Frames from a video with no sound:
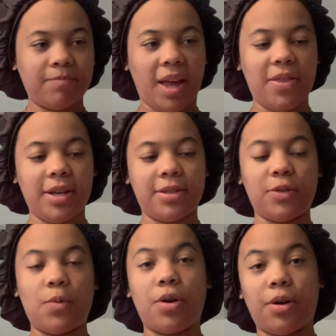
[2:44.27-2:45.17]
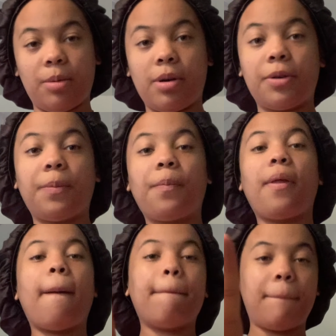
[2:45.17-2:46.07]
I think it's still water on the bottle.
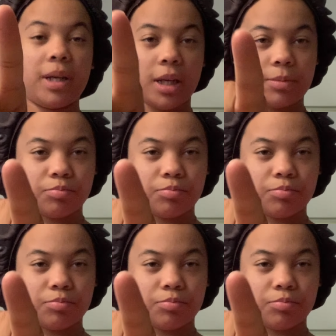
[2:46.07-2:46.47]
But yeah.